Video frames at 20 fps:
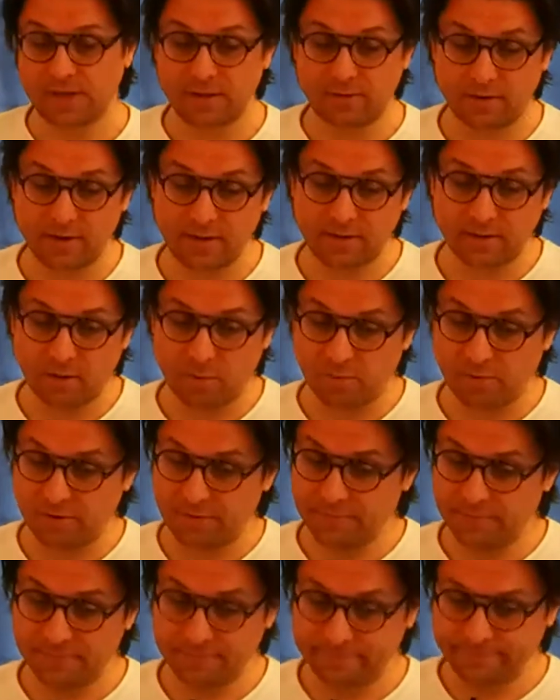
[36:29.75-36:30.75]
Study
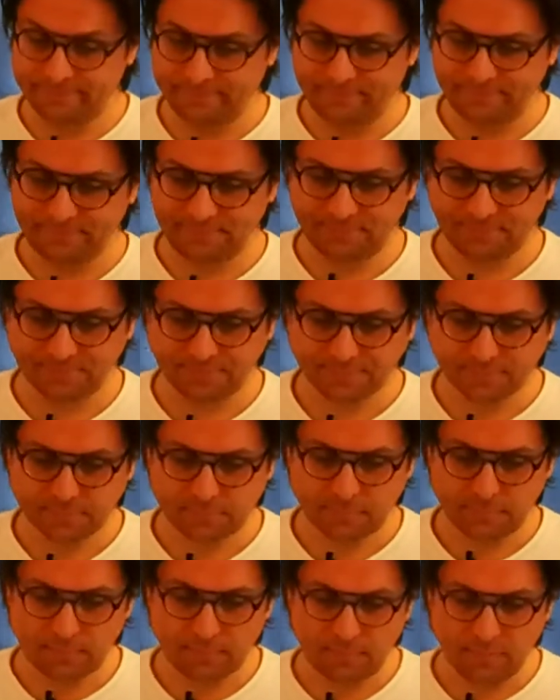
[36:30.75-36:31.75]
all these ancient
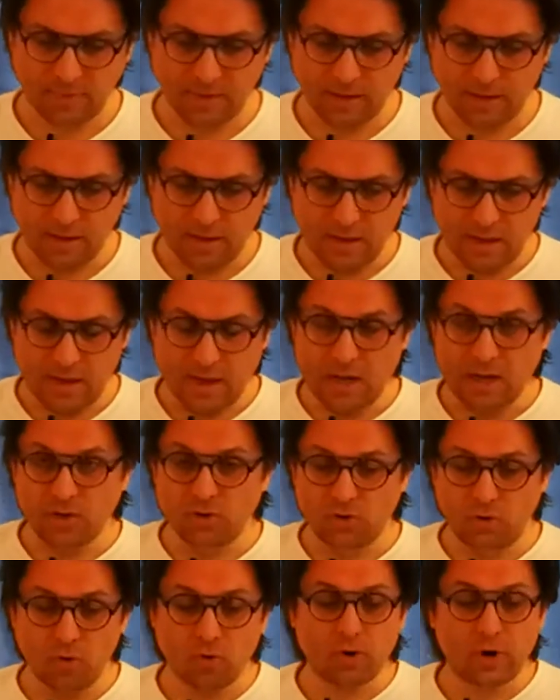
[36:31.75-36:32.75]
things, it's very
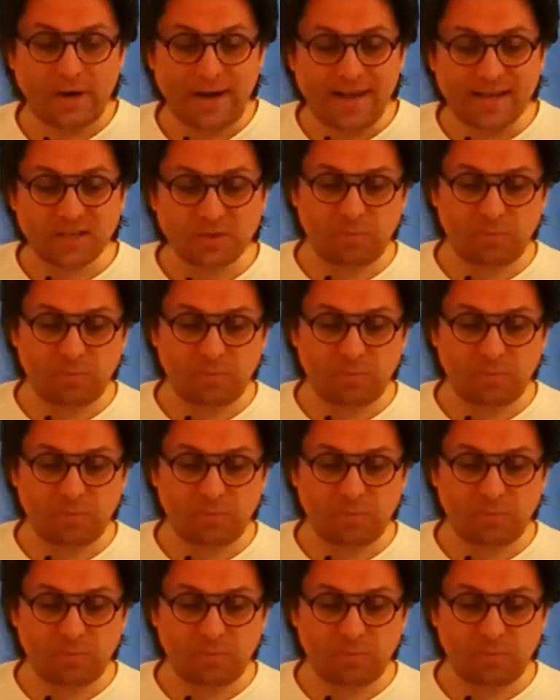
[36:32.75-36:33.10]
interesting.